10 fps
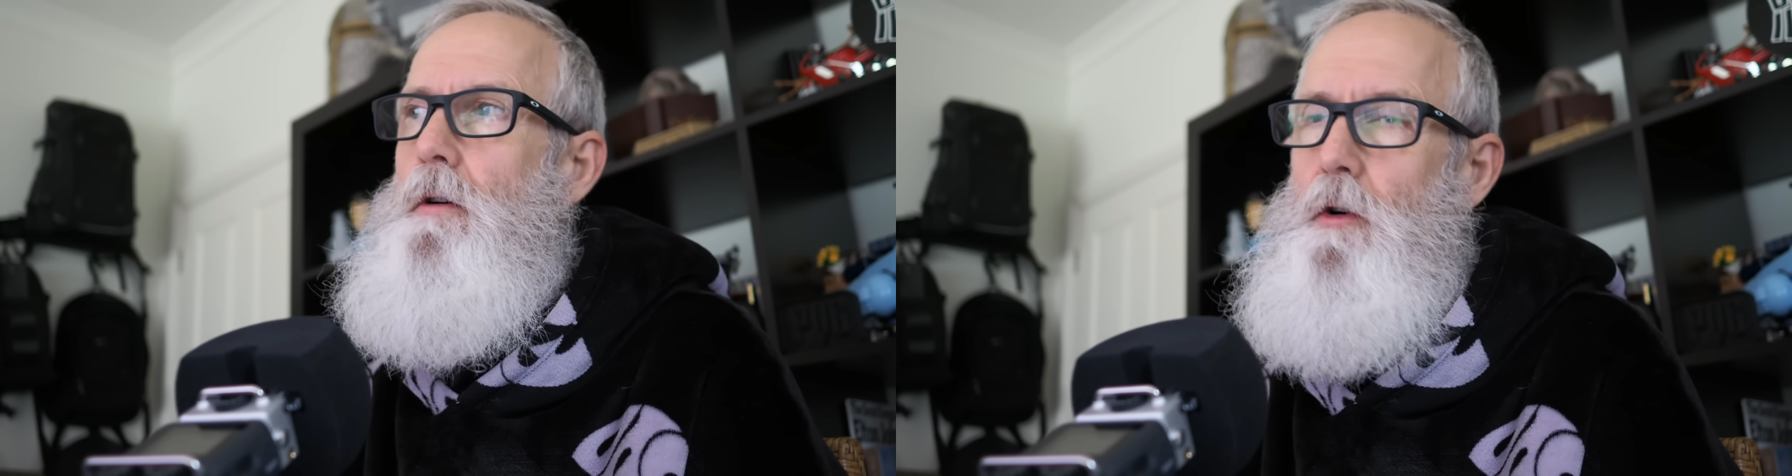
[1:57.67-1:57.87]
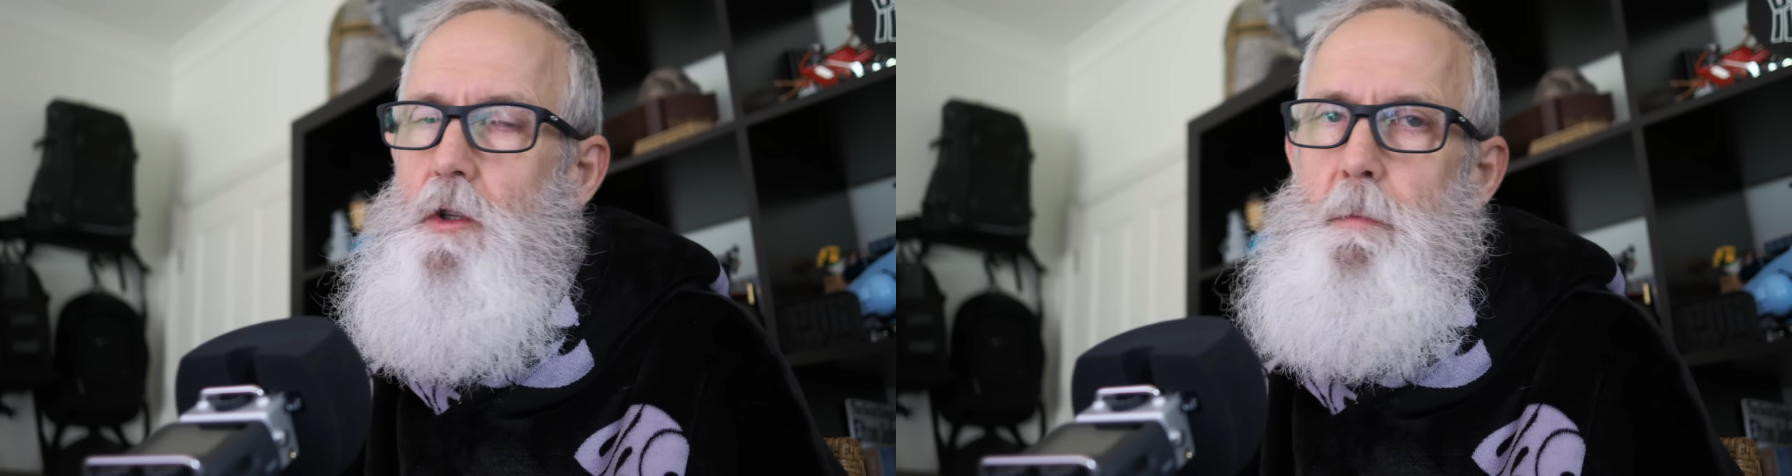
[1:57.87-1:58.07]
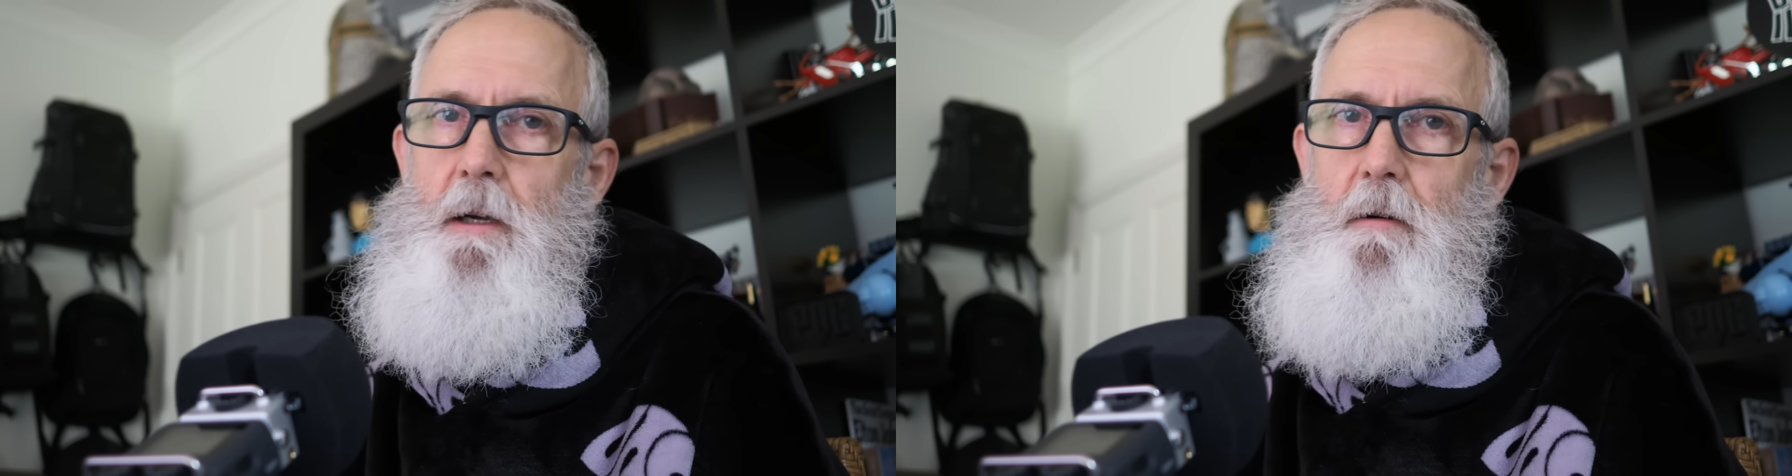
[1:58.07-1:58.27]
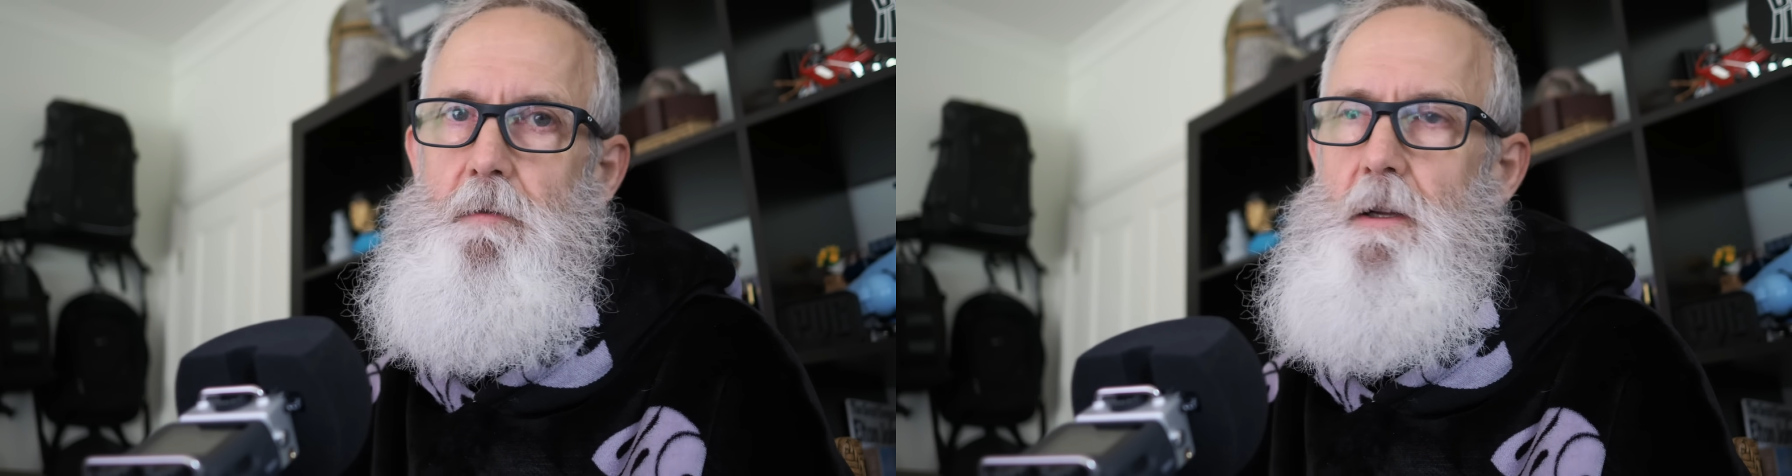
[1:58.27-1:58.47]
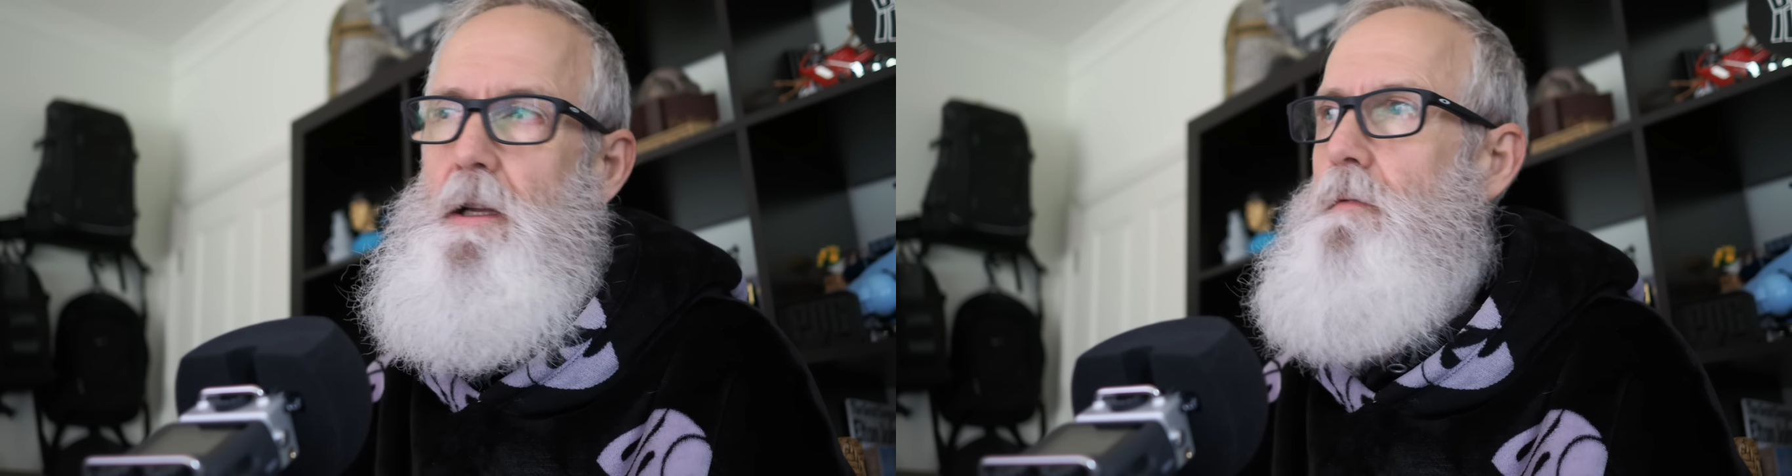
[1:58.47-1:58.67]
horsepower
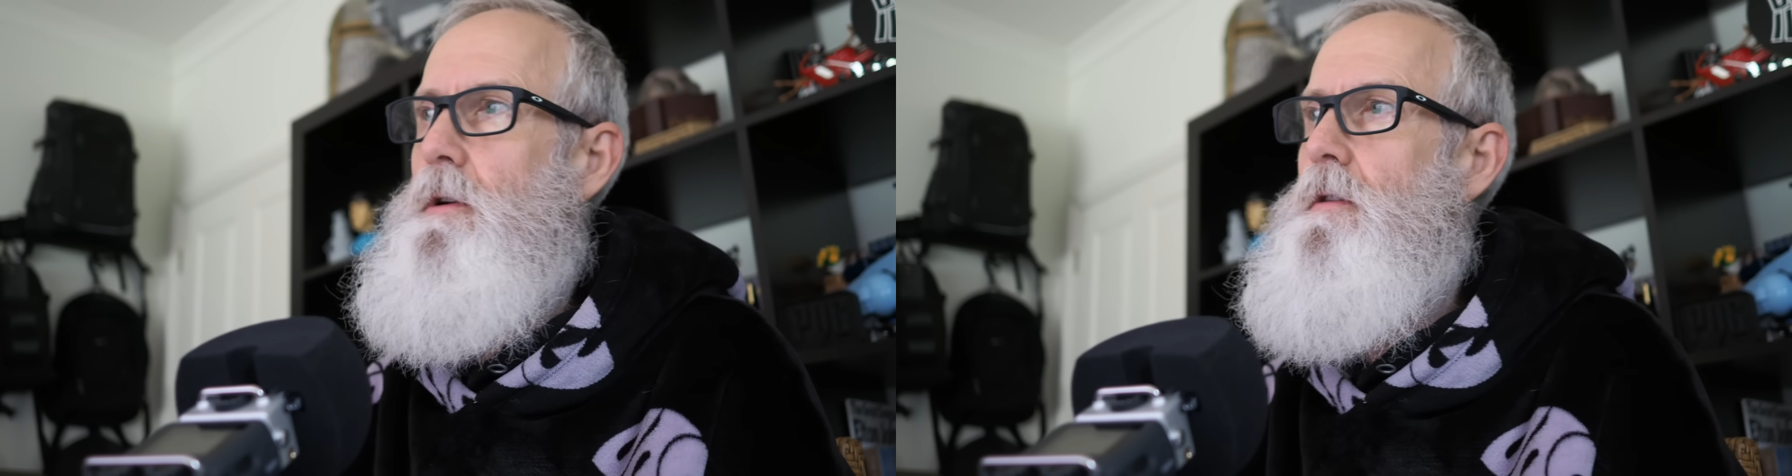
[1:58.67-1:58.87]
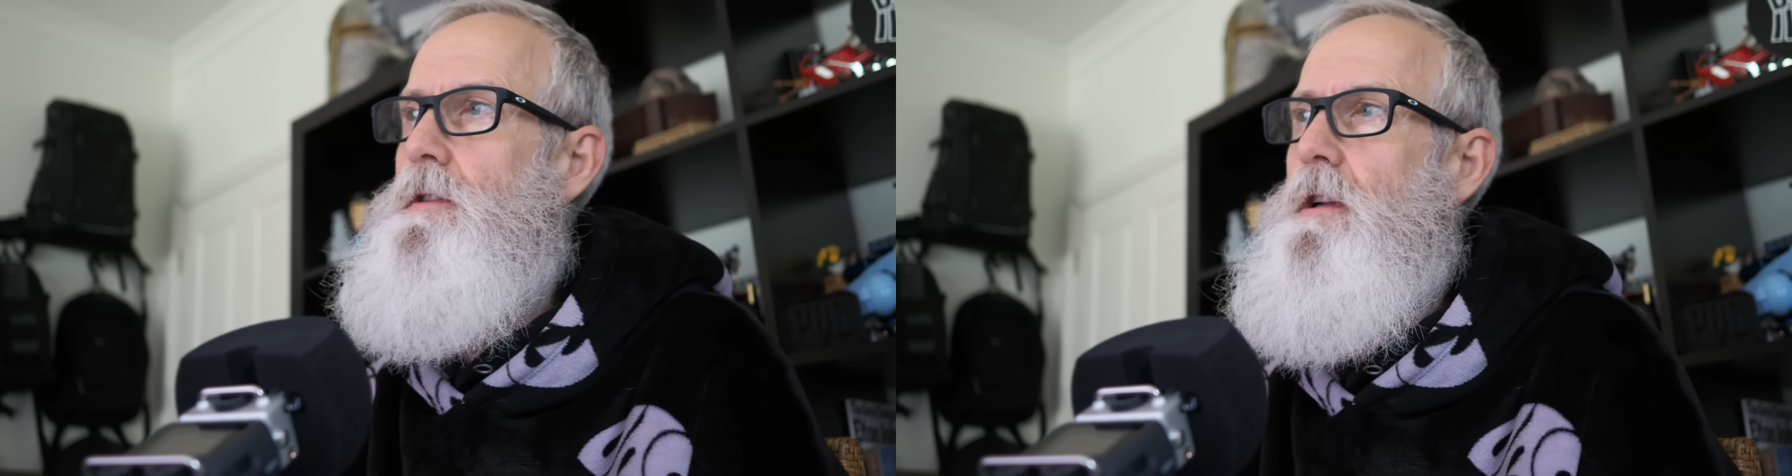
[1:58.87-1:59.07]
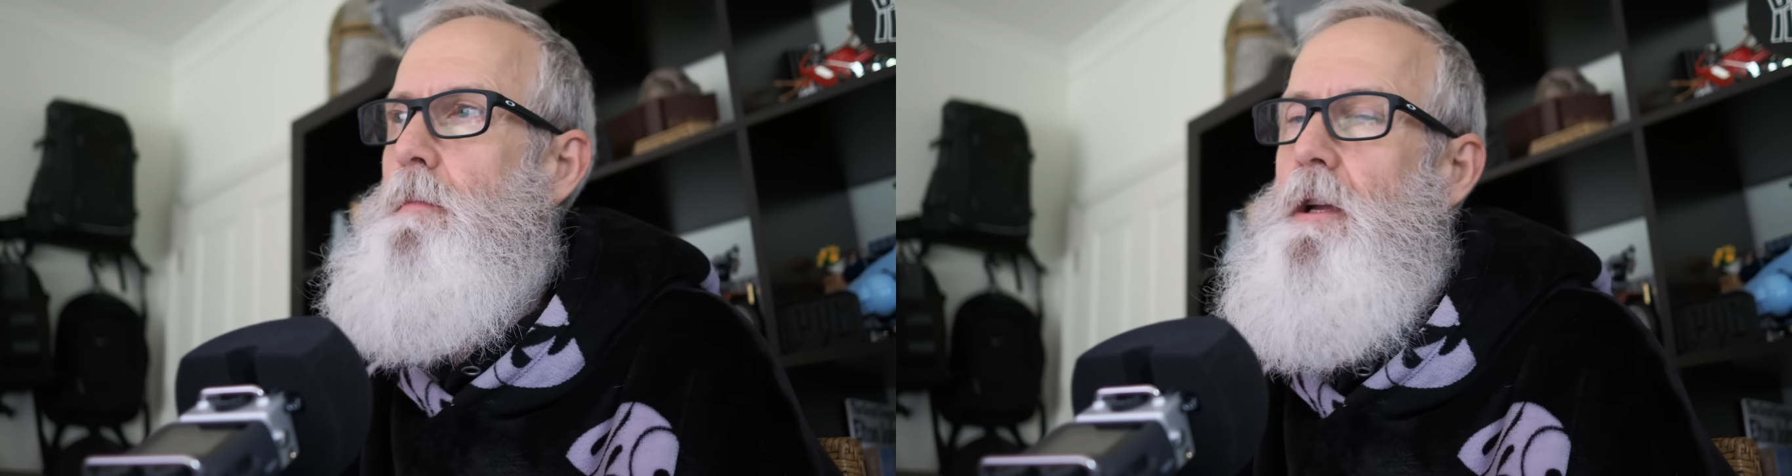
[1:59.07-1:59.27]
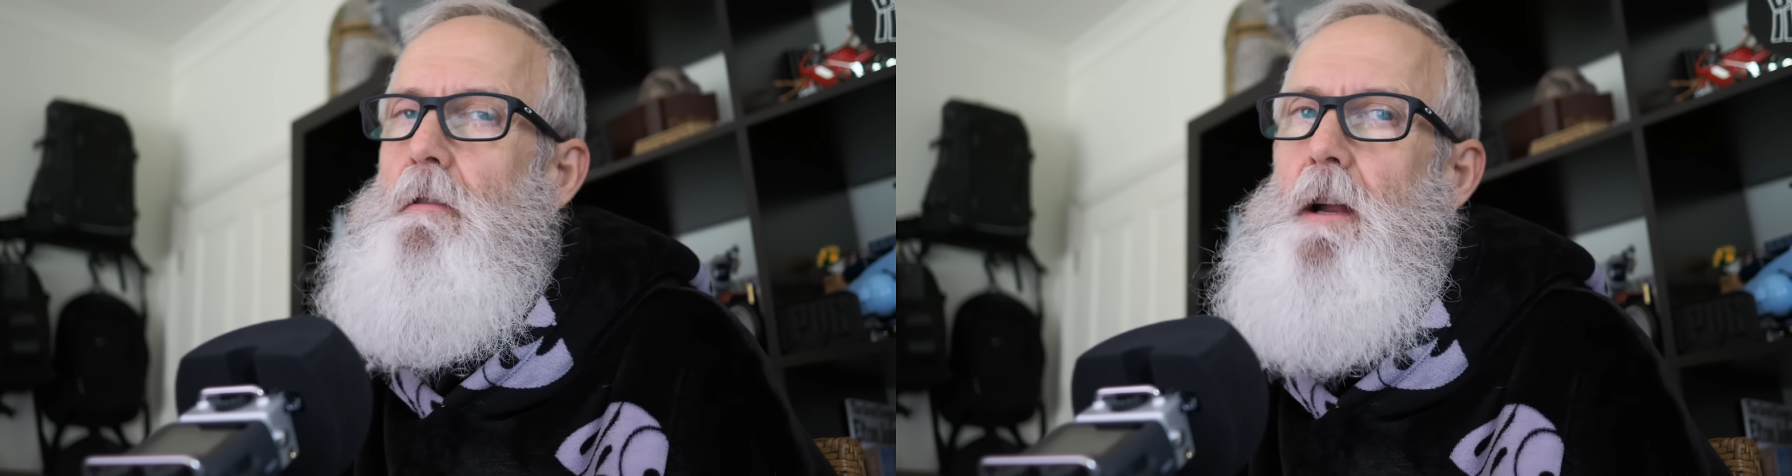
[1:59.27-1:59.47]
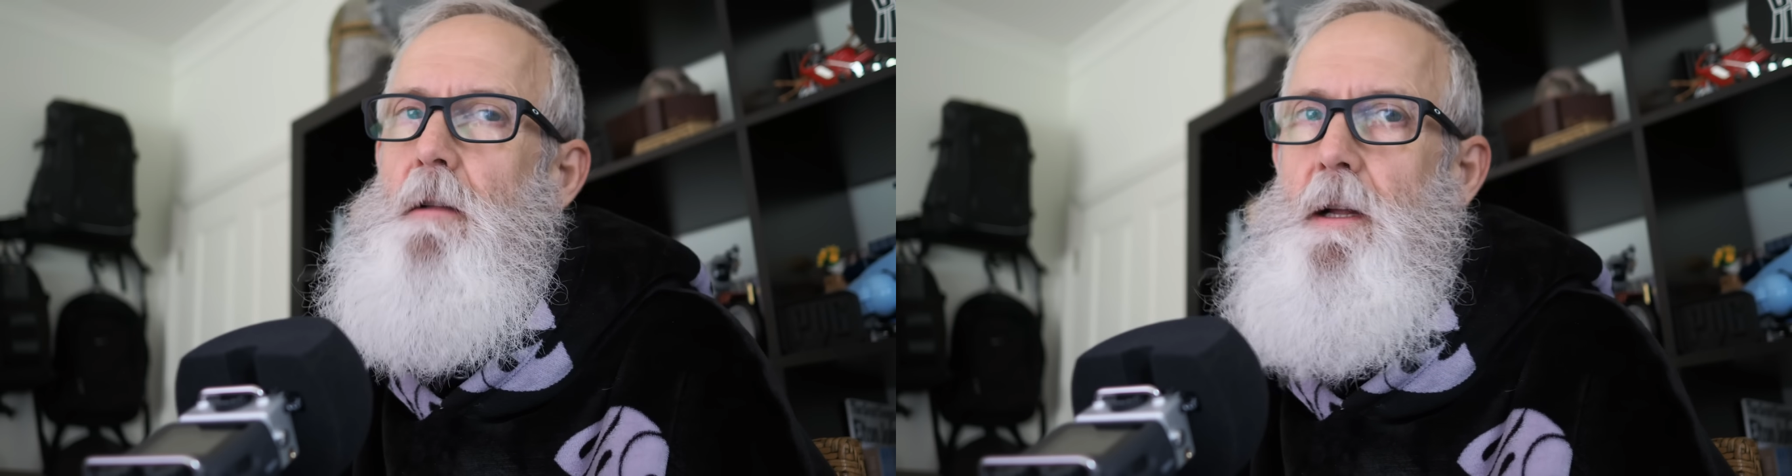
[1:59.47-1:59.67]
figure will also be around